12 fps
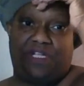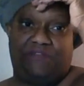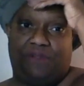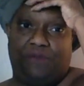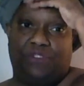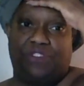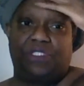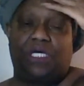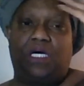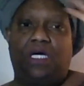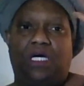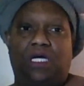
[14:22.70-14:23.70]
if it was
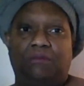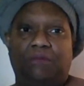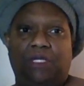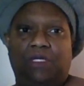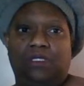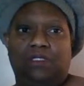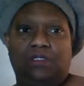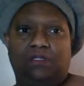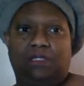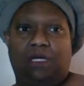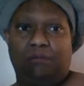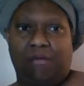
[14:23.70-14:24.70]

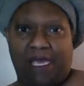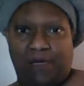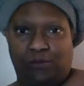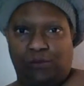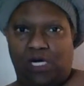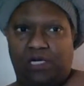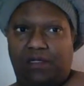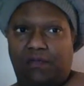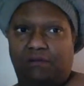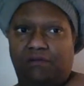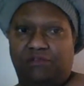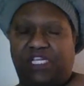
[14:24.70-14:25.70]

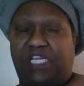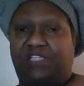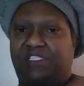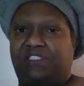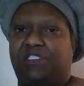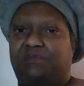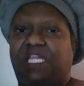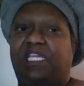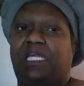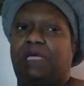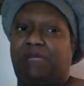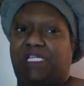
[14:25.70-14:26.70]
marijuana. Yes, to me
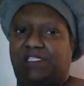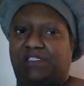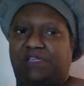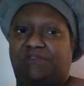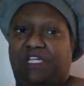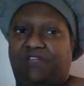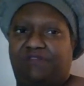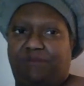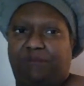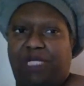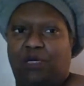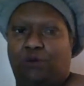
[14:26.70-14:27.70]
that makes a difference if
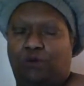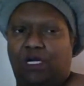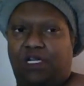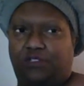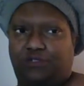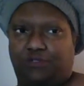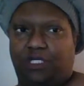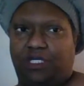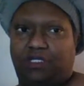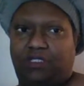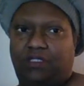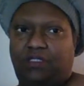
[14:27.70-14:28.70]
it's marijuana
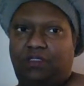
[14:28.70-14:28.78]
drug.